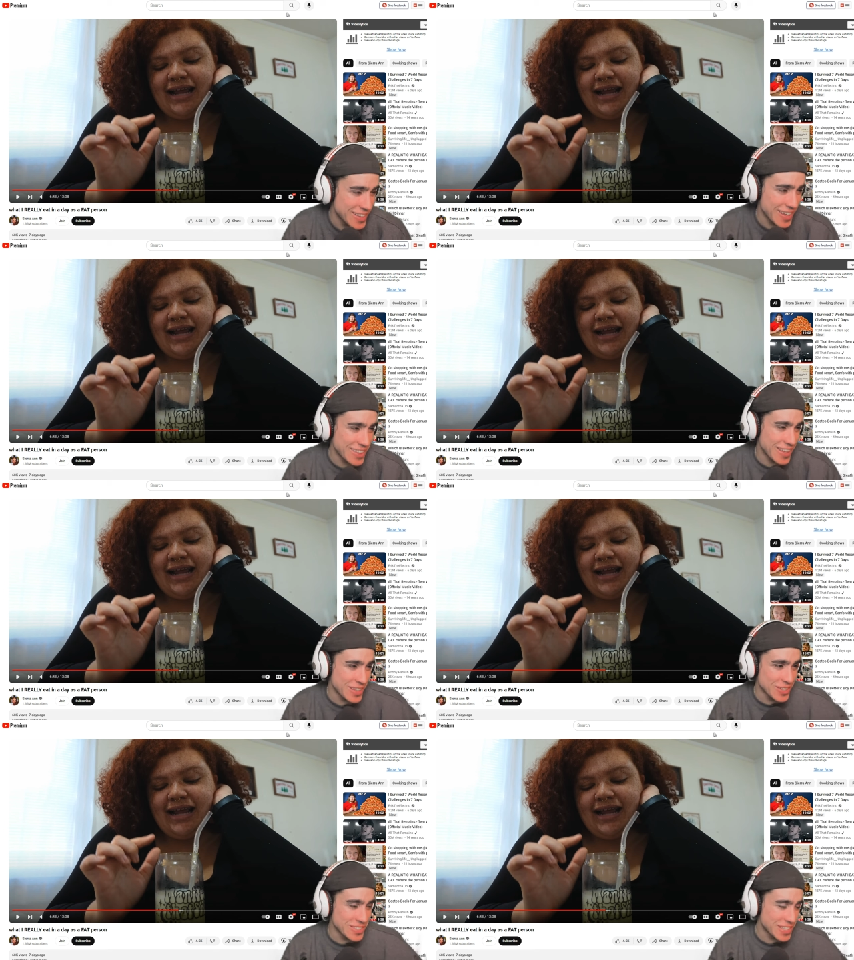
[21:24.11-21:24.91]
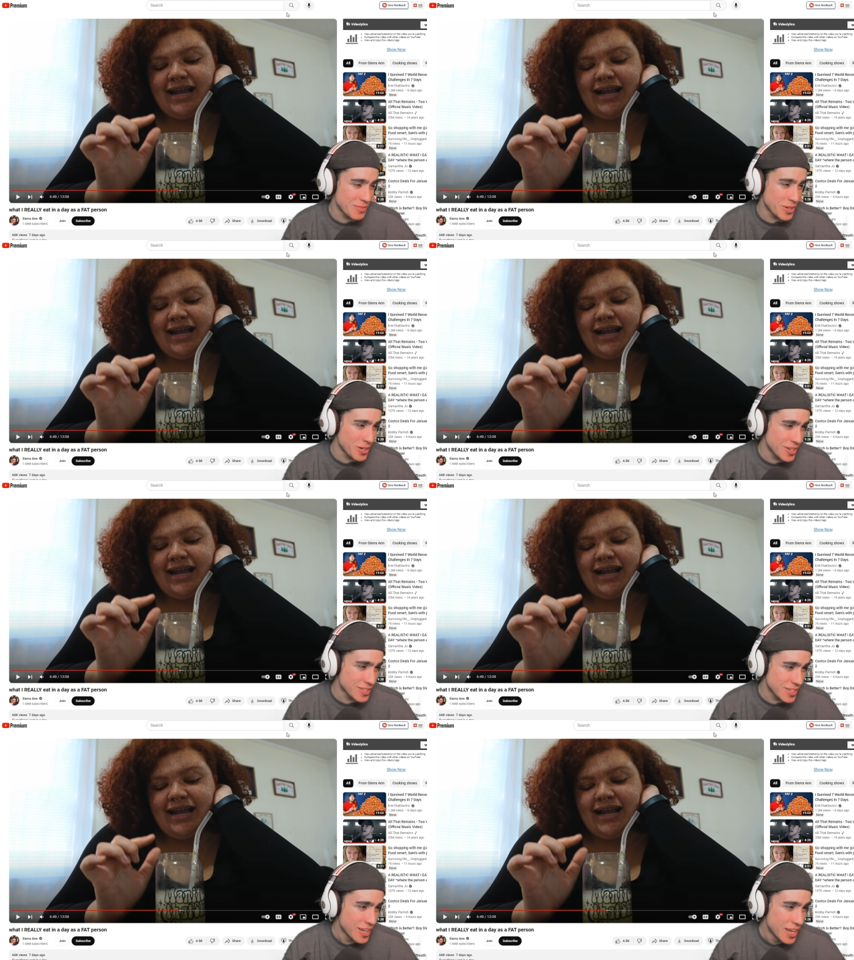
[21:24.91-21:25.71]
Speaker 1: And then those same
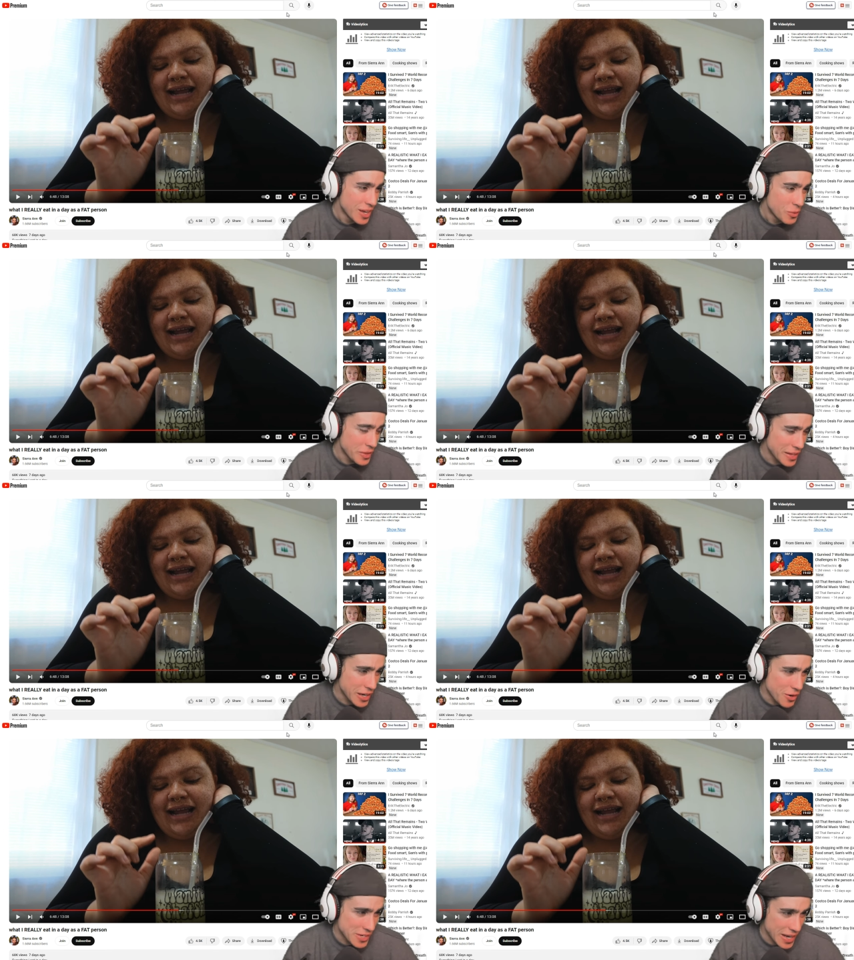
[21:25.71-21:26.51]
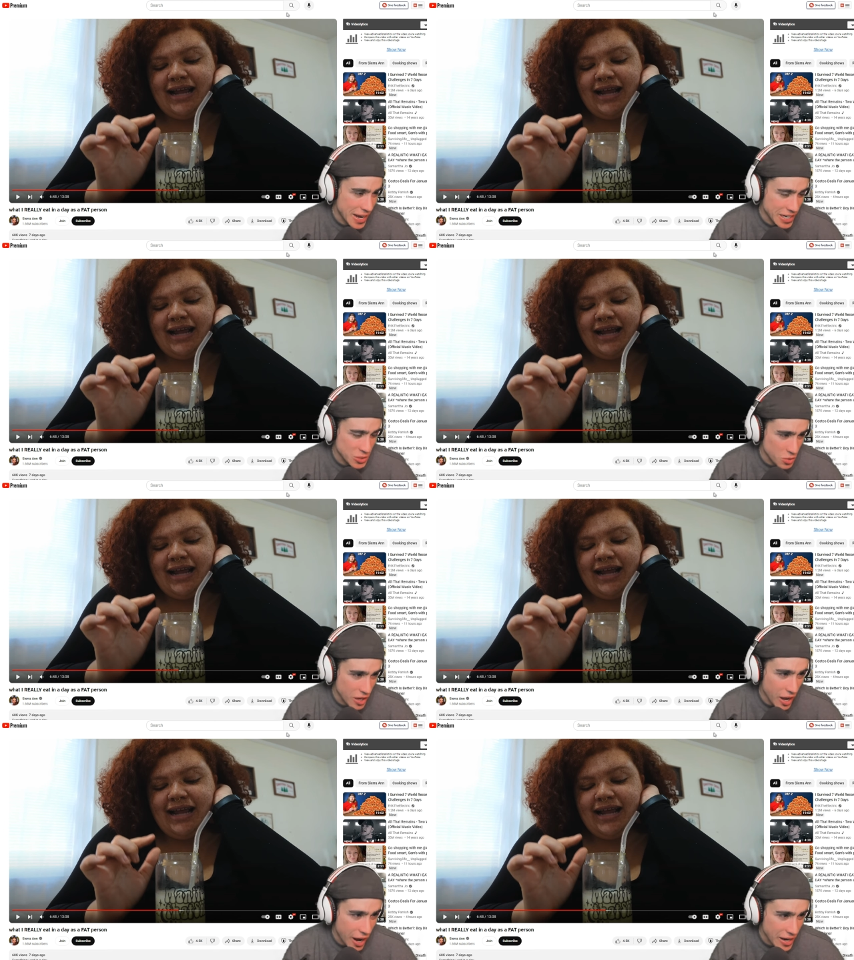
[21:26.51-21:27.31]
girls, when they go in an actual
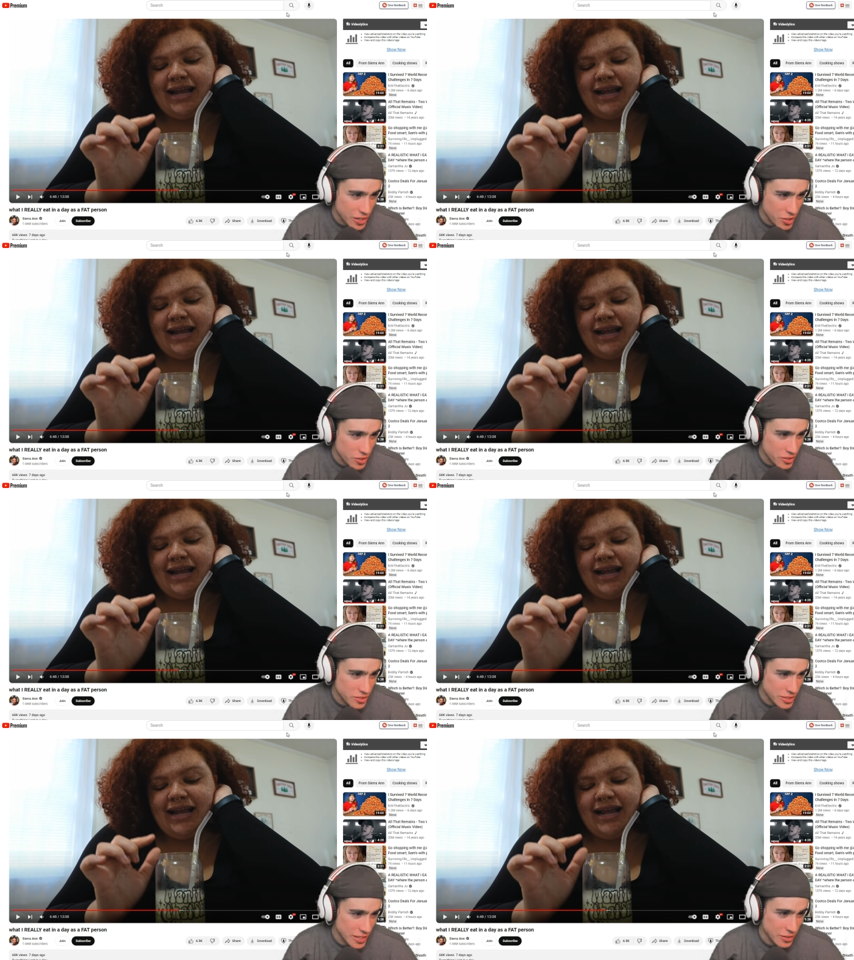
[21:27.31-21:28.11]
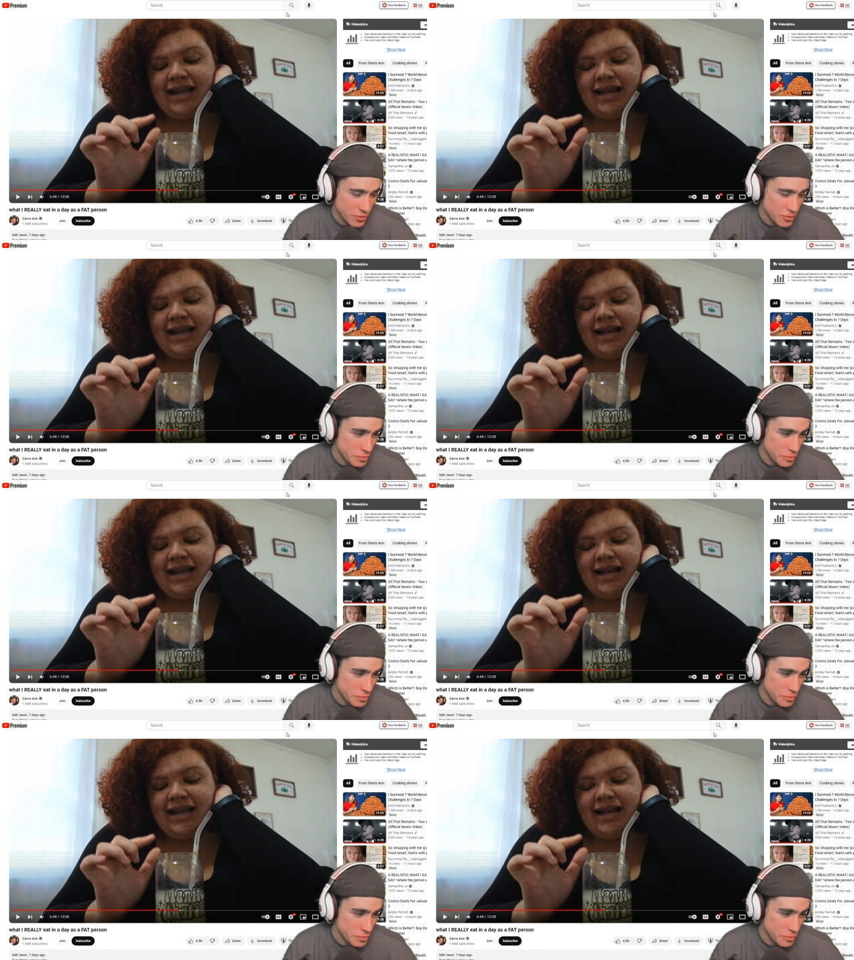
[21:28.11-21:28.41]
hot girl's, like,